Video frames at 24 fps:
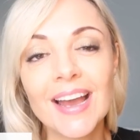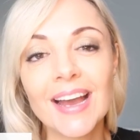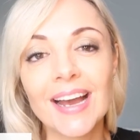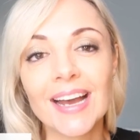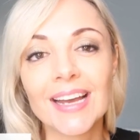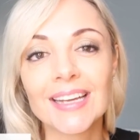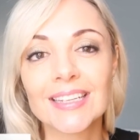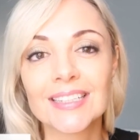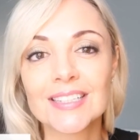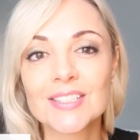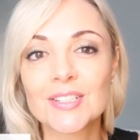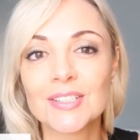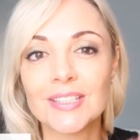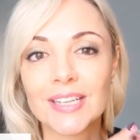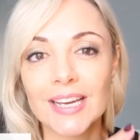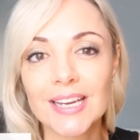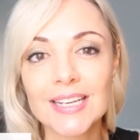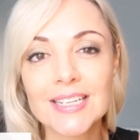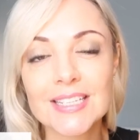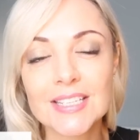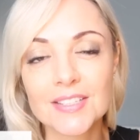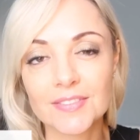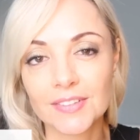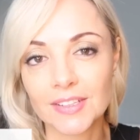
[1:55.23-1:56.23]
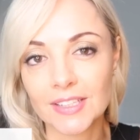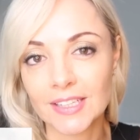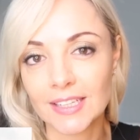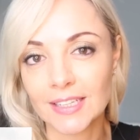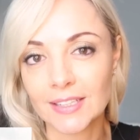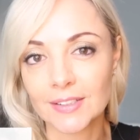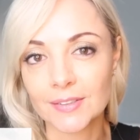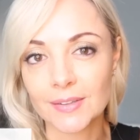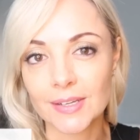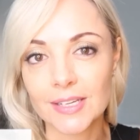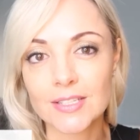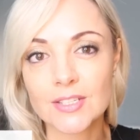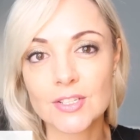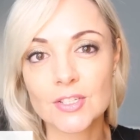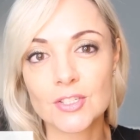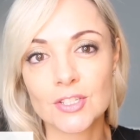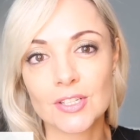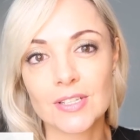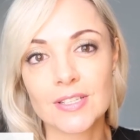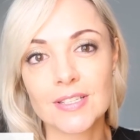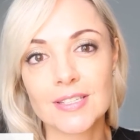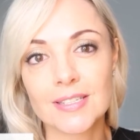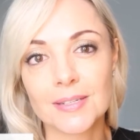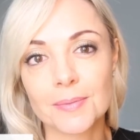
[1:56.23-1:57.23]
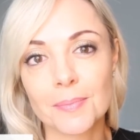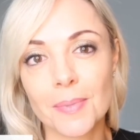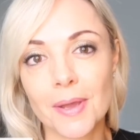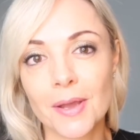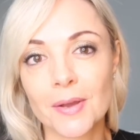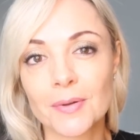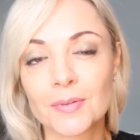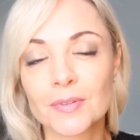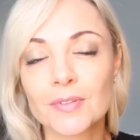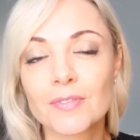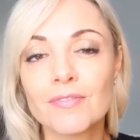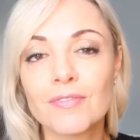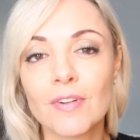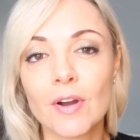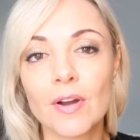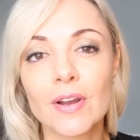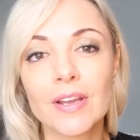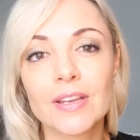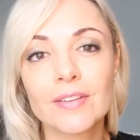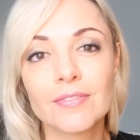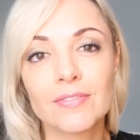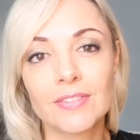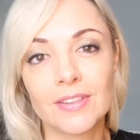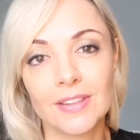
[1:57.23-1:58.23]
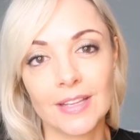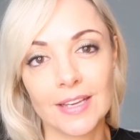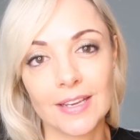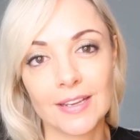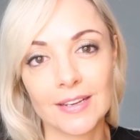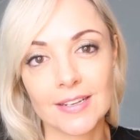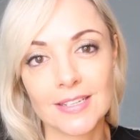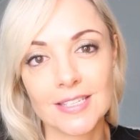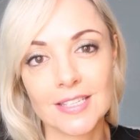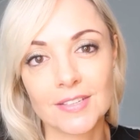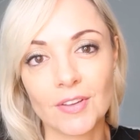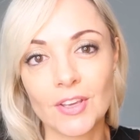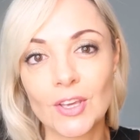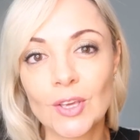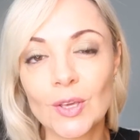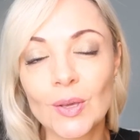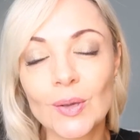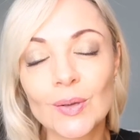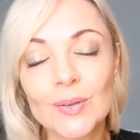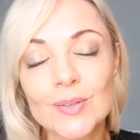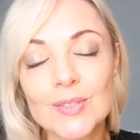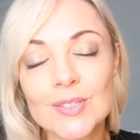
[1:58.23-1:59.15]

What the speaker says: and today's video is just about 5 things for you